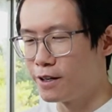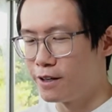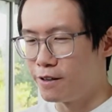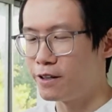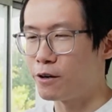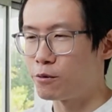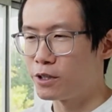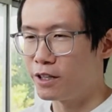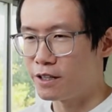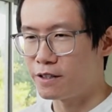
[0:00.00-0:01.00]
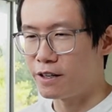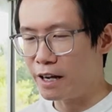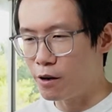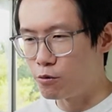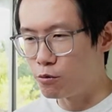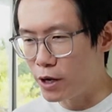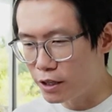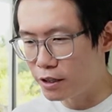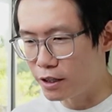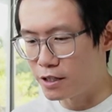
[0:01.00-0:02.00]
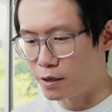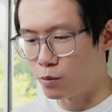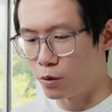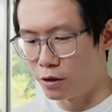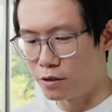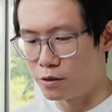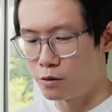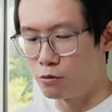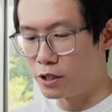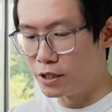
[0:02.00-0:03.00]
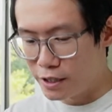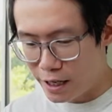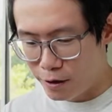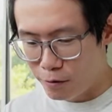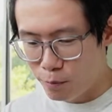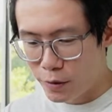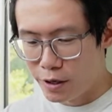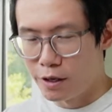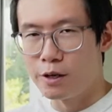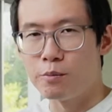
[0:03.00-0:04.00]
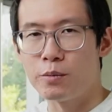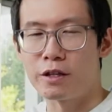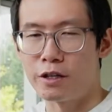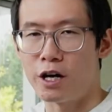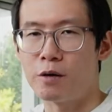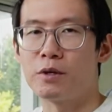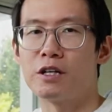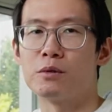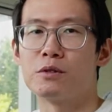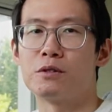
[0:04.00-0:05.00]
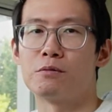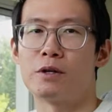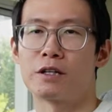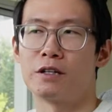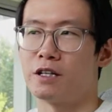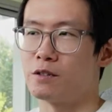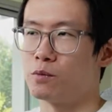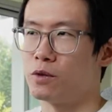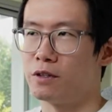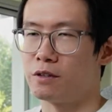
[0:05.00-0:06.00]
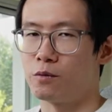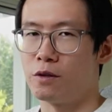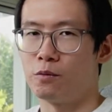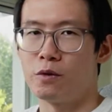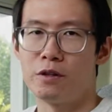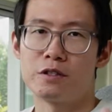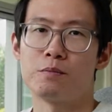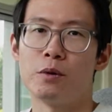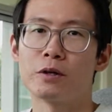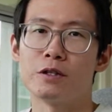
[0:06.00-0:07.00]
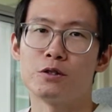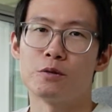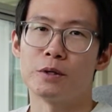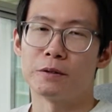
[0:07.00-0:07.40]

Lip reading: Then I realized that I can recognize some words written down, but not be able to recognize them when it's spoken to me.